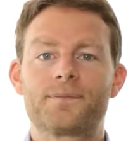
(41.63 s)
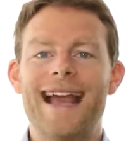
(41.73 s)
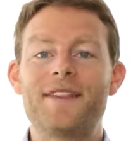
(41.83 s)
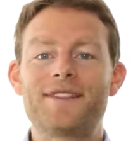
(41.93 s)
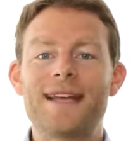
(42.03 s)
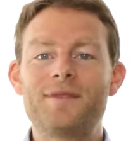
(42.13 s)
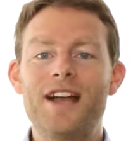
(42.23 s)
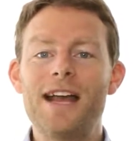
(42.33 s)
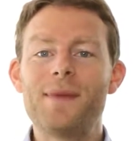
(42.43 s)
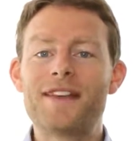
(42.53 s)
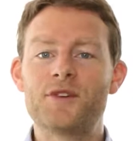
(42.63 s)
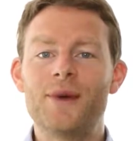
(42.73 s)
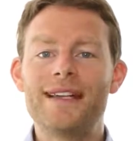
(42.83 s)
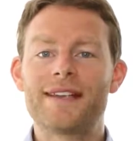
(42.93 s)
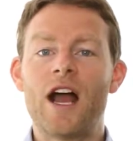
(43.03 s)
At the same time, as
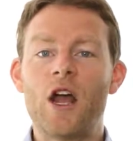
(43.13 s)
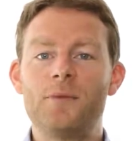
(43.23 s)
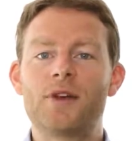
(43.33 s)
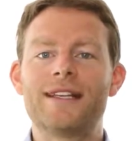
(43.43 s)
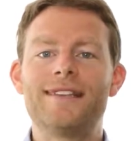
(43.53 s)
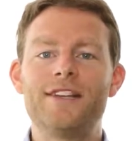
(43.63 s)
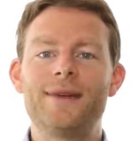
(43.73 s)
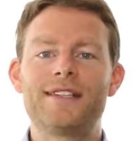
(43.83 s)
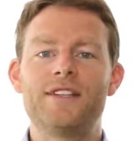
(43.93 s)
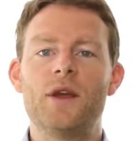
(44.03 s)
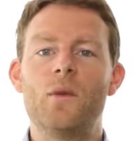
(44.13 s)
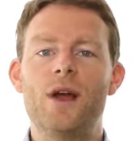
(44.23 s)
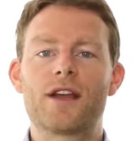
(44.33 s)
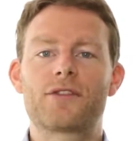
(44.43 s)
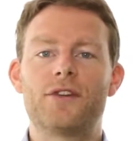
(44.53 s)
always, I hope you're continuing to
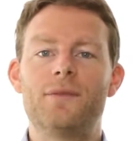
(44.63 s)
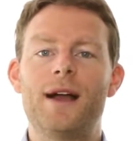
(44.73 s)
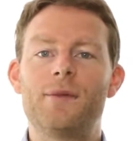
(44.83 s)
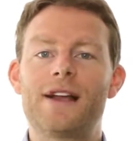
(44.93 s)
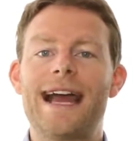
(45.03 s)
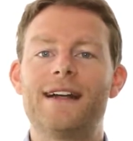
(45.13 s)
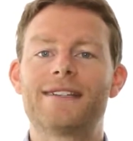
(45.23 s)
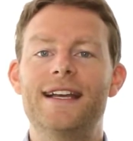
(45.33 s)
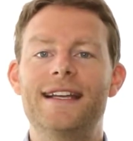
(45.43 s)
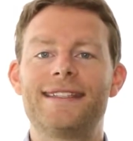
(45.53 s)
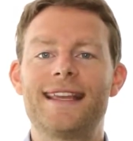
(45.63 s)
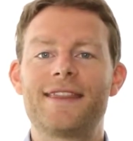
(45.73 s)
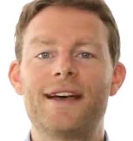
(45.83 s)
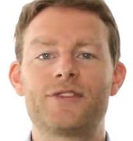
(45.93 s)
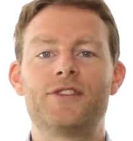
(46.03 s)
work through my book, How to Earn
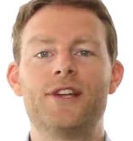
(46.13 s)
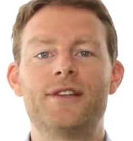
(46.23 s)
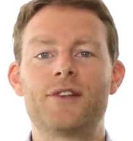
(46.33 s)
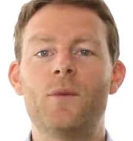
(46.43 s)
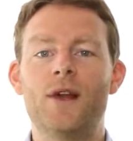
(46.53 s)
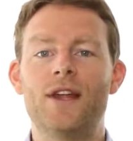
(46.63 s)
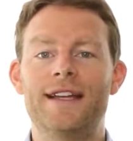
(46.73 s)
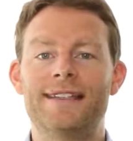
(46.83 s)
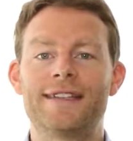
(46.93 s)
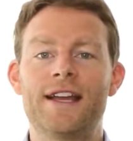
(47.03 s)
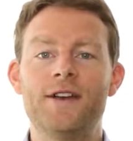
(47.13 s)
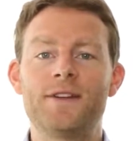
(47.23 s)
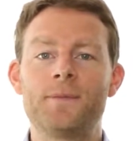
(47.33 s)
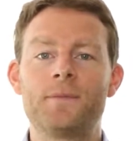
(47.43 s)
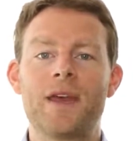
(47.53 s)
$10,000 While Learning to
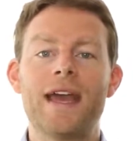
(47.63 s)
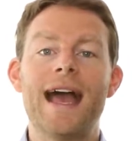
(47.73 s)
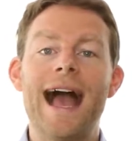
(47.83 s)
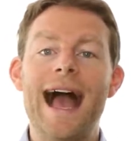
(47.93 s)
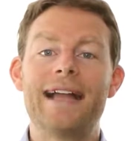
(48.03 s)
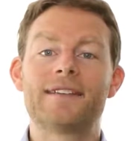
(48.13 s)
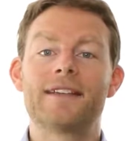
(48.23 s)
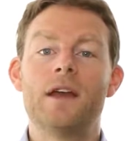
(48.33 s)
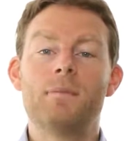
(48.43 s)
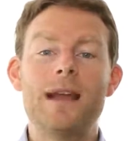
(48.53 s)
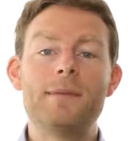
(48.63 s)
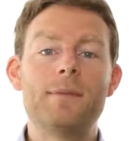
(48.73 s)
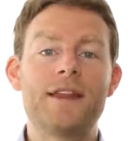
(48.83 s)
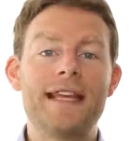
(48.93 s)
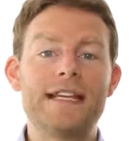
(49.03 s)
Code. And maybe
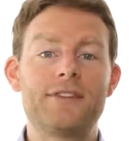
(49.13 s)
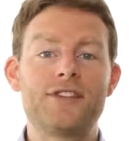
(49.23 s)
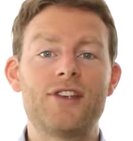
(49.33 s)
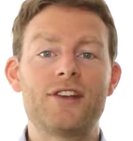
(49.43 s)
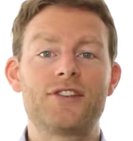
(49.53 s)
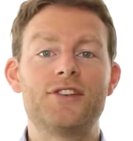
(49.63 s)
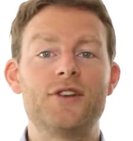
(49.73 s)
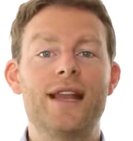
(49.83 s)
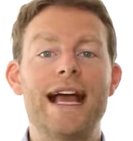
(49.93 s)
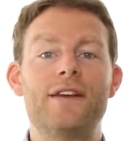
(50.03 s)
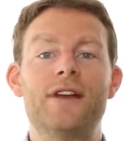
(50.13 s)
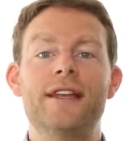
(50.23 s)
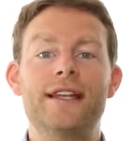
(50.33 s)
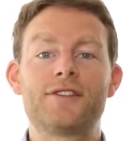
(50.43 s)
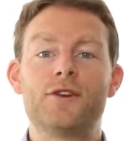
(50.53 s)
by the end of this section, you'll have a
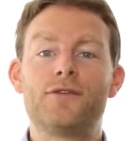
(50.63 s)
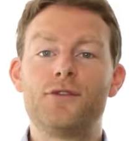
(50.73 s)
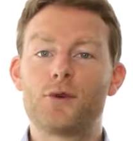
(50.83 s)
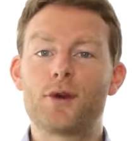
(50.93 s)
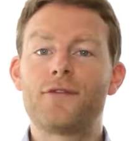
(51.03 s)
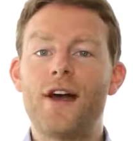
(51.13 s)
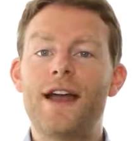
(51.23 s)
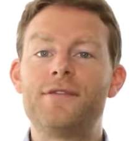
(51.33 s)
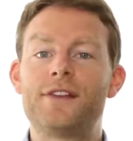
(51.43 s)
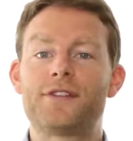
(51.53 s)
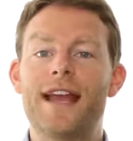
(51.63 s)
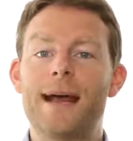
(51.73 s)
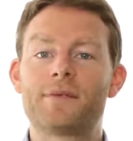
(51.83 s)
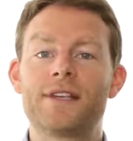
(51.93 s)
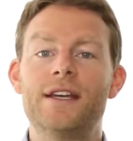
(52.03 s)
list of 4 or 5 different
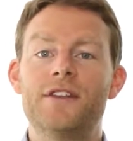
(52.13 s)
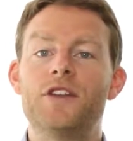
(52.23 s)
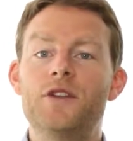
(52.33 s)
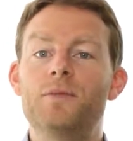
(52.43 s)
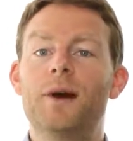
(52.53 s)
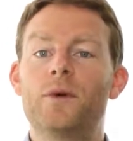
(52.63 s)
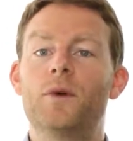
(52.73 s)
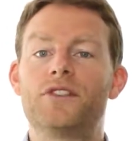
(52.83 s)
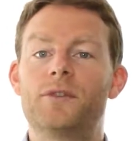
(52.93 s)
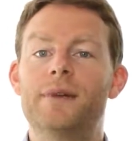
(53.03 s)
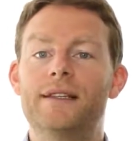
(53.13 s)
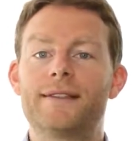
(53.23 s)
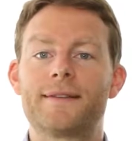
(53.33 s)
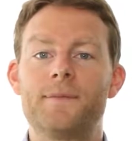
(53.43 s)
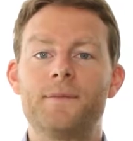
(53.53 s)
apps that you might want to build.